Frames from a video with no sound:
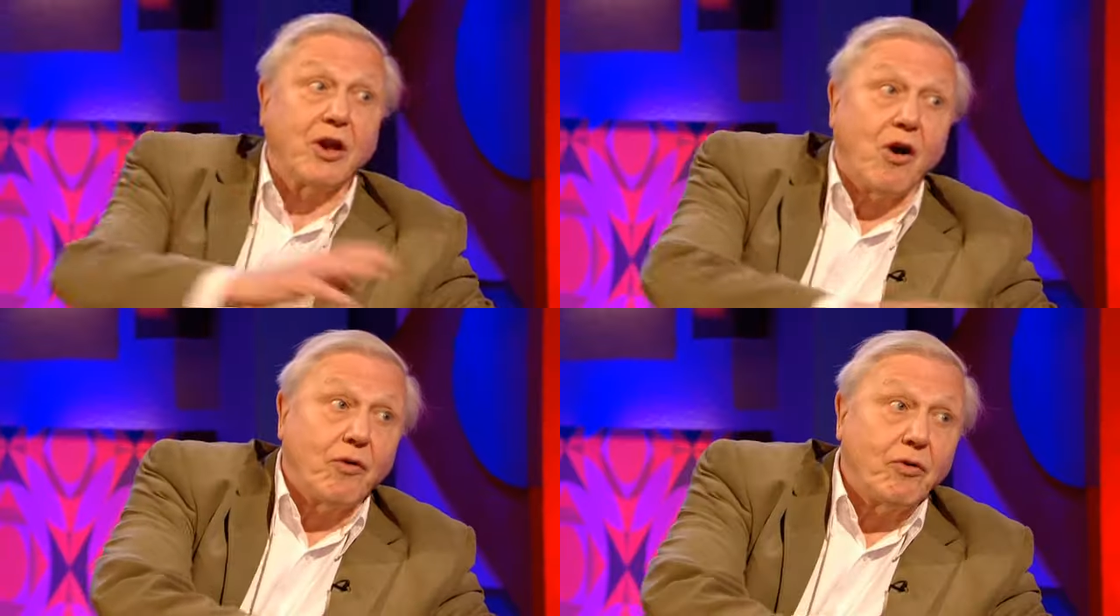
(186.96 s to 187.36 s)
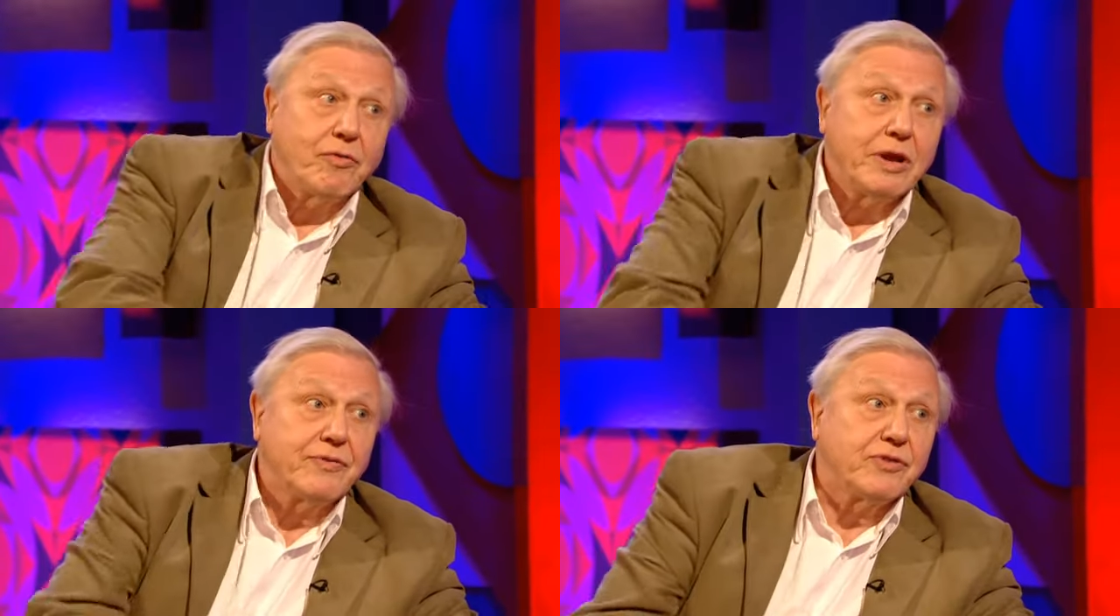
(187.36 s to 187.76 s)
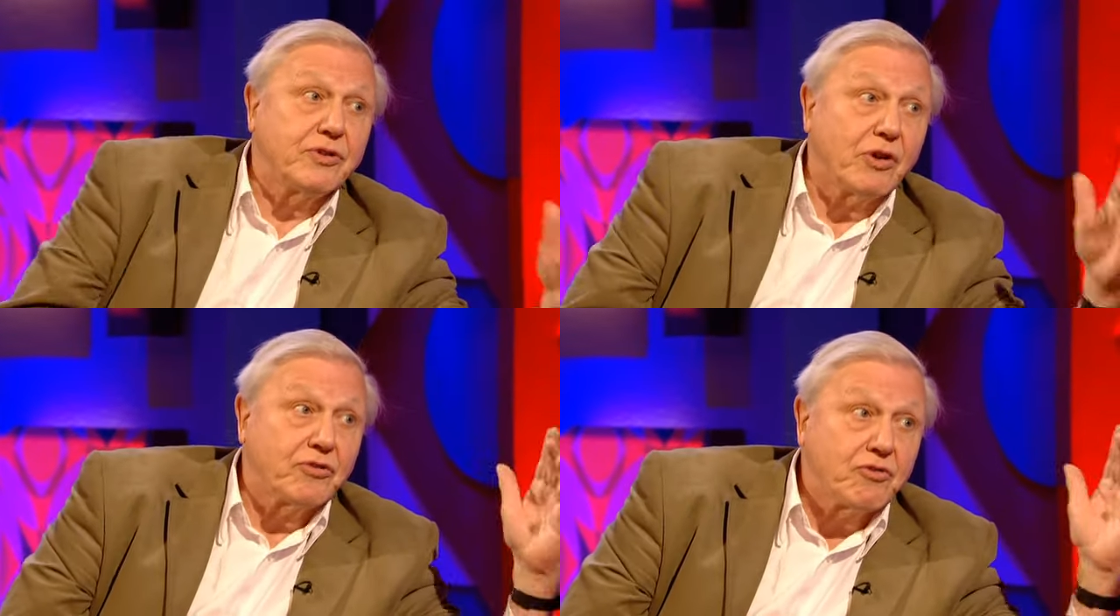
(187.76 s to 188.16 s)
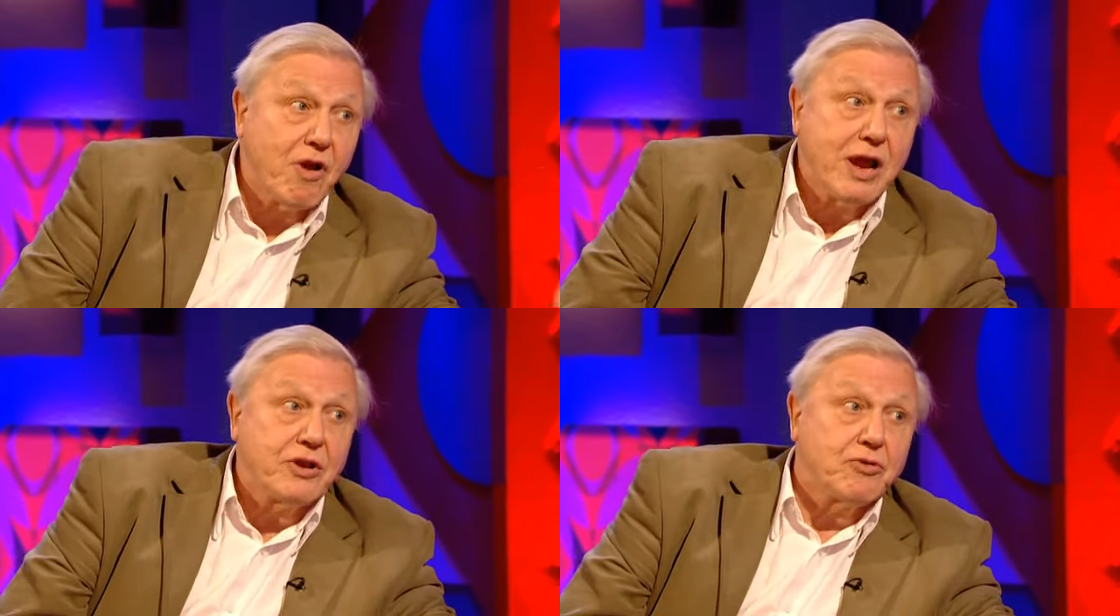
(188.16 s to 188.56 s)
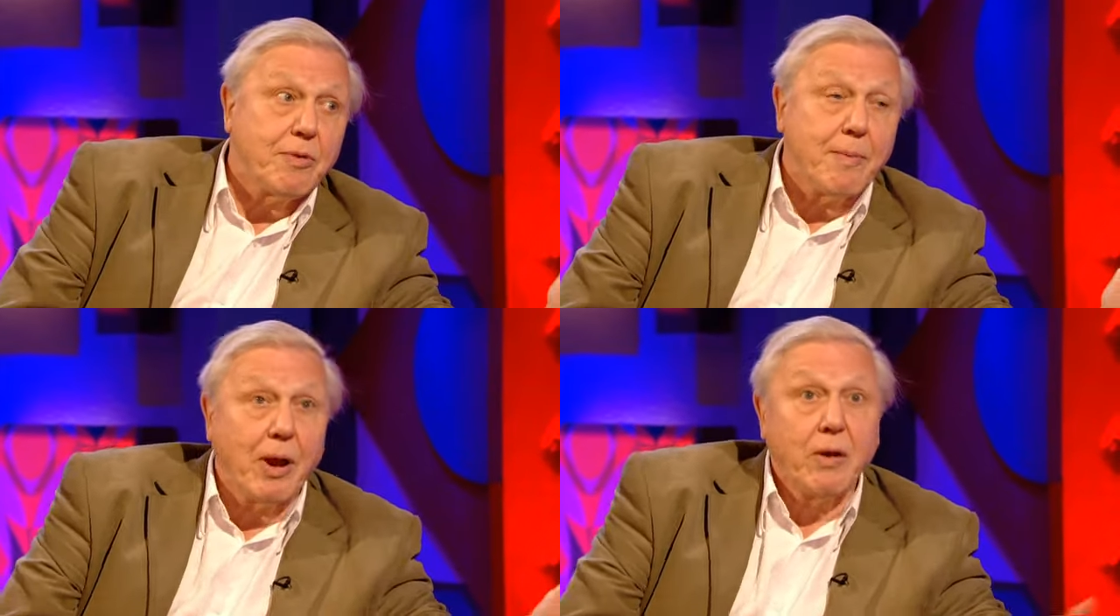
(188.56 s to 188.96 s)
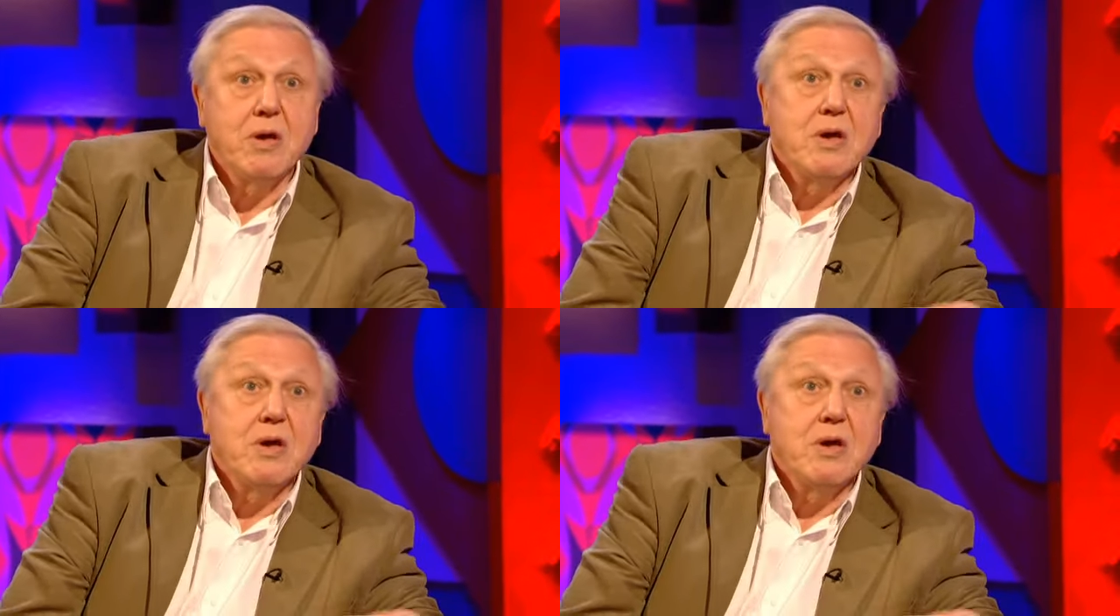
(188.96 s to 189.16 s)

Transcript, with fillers: coral reefs, just great to swim on.